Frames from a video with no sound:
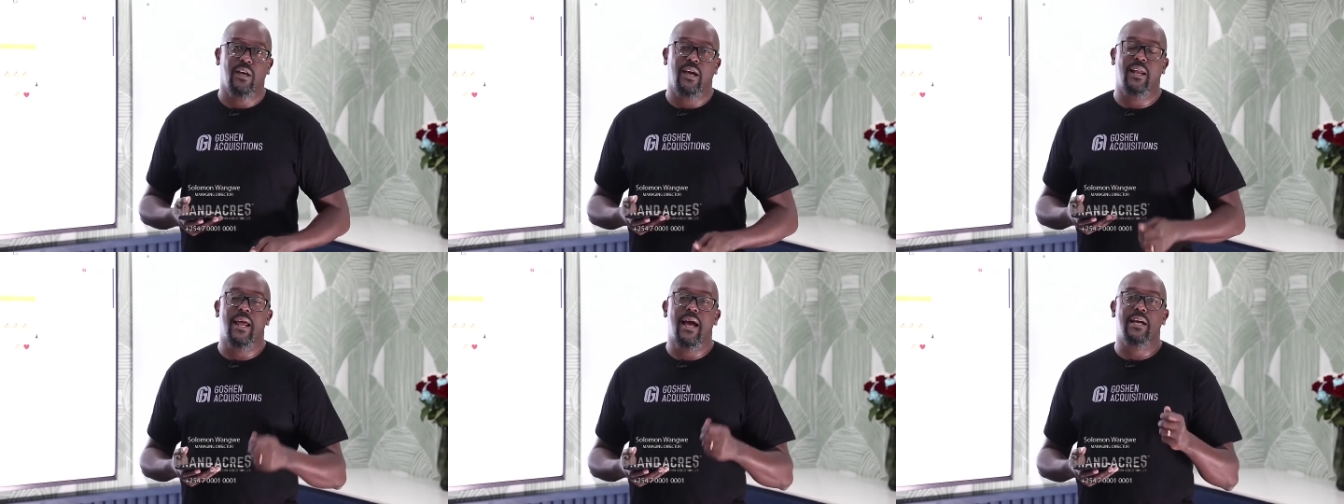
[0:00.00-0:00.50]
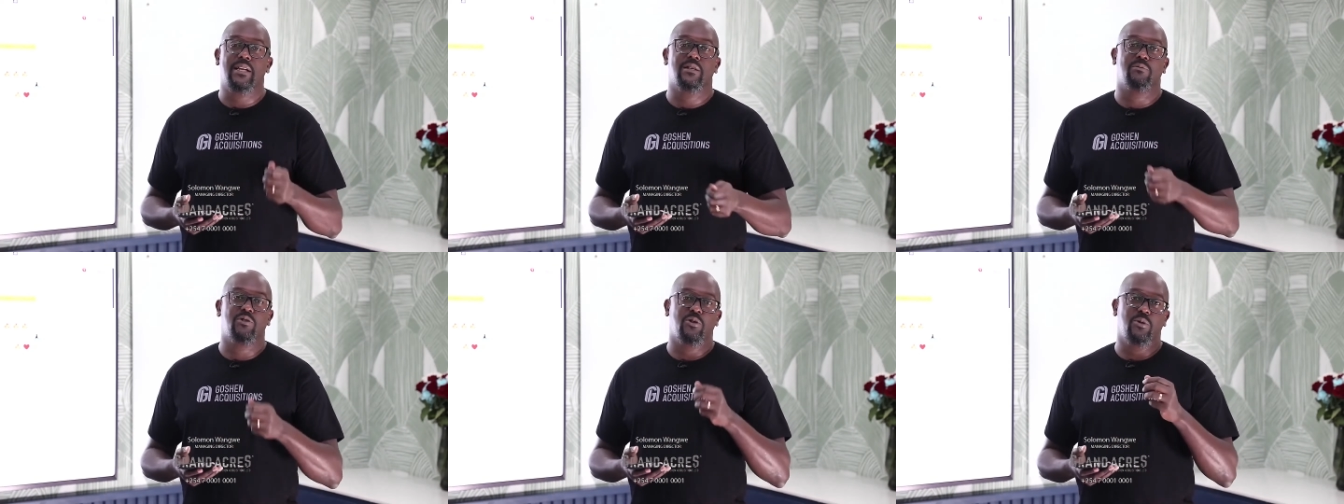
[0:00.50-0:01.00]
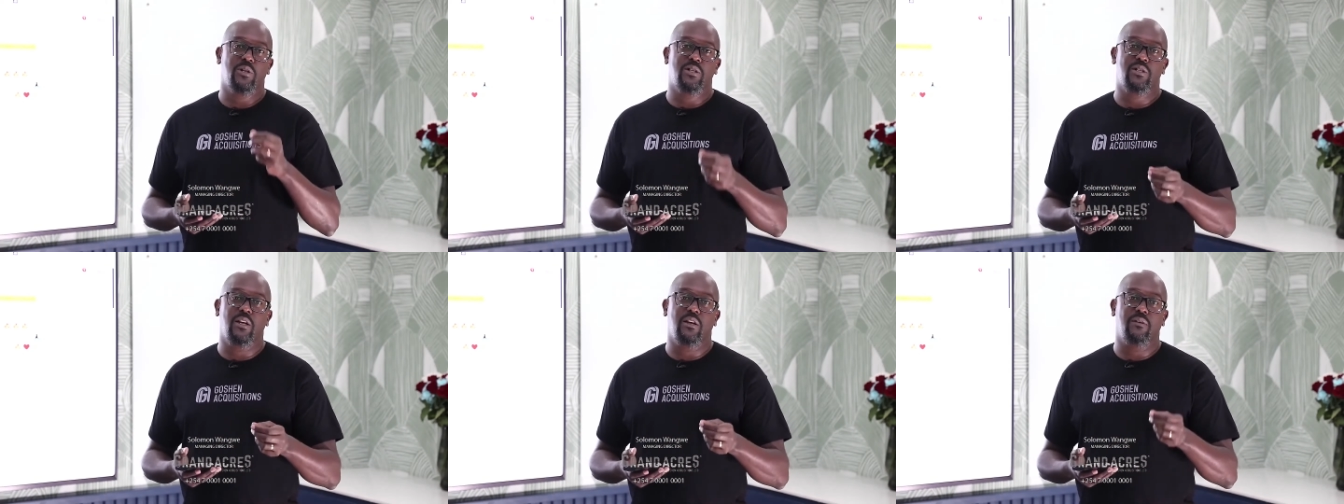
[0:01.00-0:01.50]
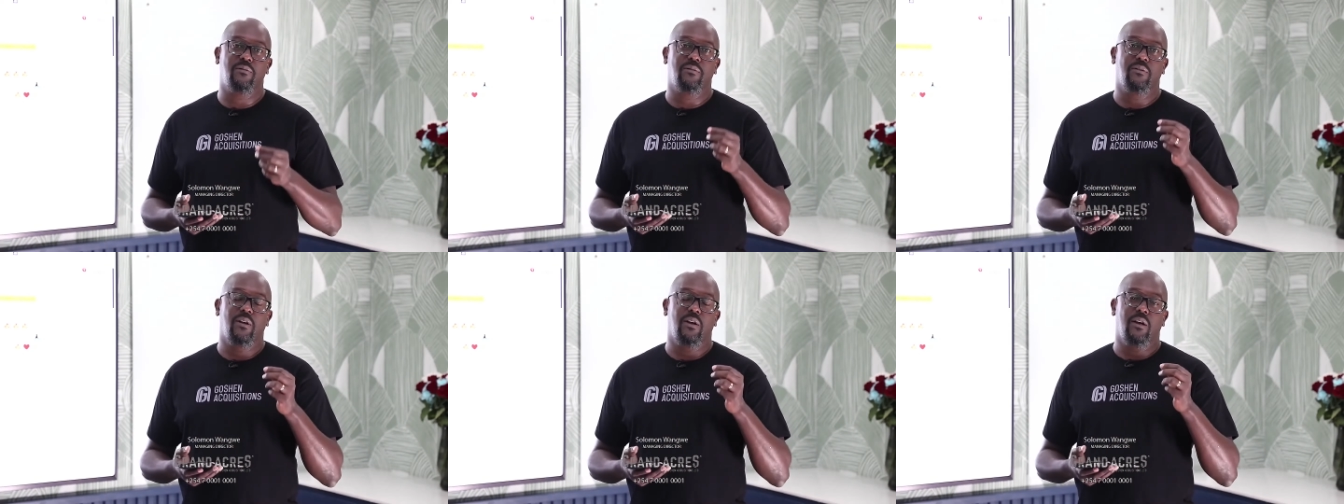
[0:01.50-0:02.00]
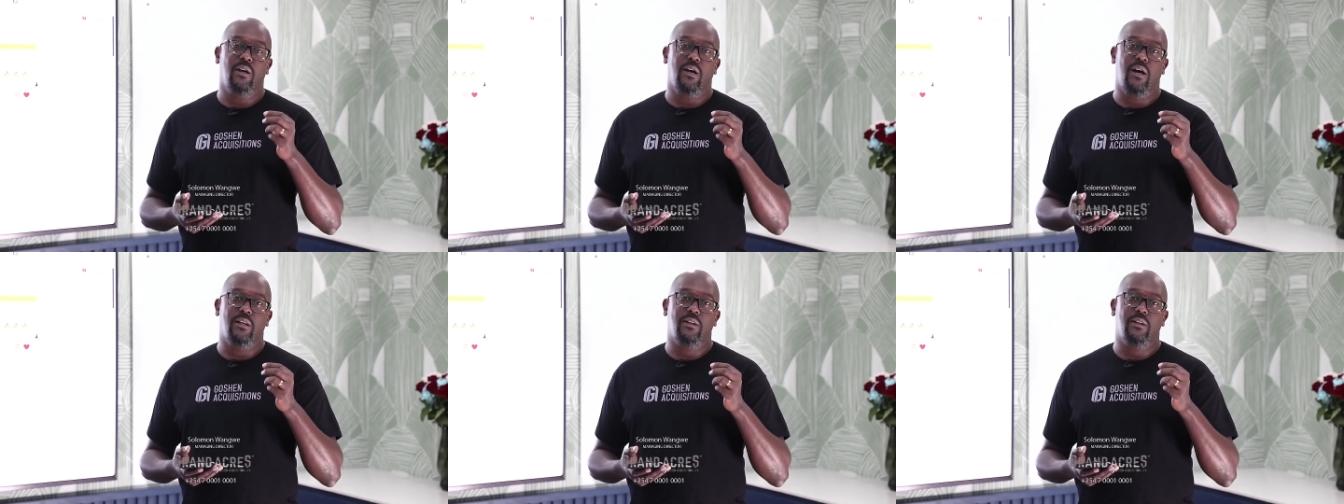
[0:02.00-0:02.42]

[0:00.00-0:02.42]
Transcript: and ask them to retrieve uh,